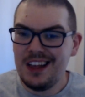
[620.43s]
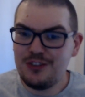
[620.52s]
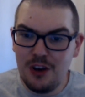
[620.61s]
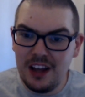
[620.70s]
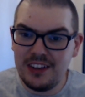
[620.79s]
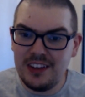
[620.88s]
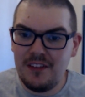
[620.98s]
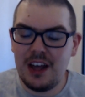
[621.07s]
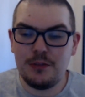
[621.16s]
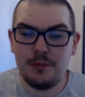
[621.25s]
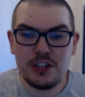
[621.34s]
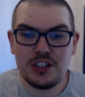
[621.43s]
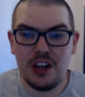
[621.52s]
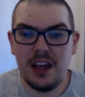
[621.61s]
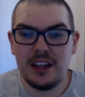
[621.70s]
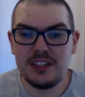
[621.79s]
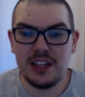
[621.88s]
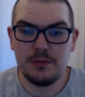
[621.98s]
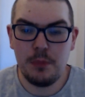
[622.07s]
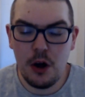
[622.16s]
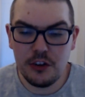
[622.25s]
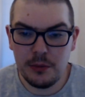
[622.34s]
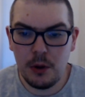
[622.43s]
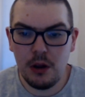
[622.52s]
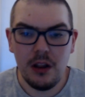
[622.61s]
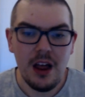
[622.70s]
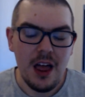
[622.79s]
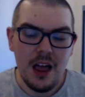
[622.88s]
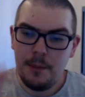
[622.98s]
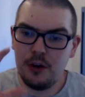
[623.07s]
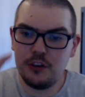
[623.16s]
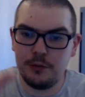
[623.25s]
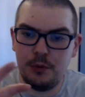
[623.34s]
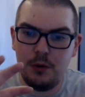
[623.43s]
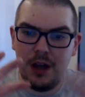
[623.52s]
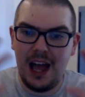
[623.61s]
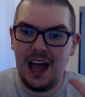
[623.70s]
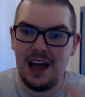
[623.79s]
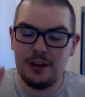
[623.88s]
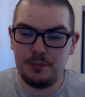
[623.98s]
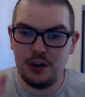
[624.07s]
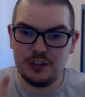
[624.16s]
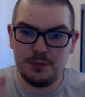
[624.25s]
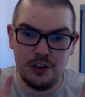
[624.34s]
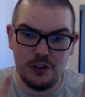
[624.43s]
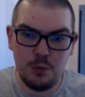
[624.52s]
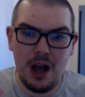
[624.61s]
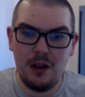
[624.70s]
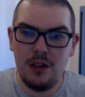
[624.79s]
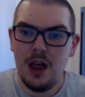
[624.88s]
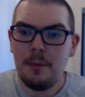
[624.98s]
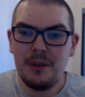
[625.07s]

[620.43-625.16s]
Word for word: Try to give as much likes as possible, possible, possible as well.